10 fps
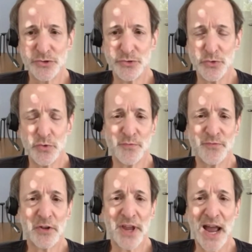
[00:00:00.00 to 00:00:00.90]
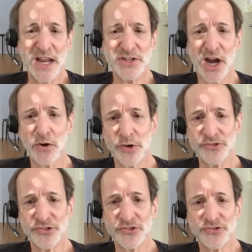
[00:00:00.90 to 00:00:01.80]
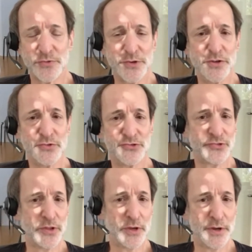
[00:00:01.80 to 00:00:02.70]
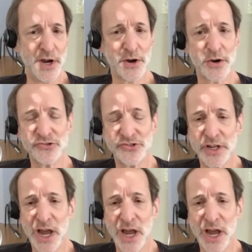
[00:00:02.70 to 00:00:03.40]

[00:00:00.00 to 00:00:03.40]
to fairly high tolerances to reduce the errors in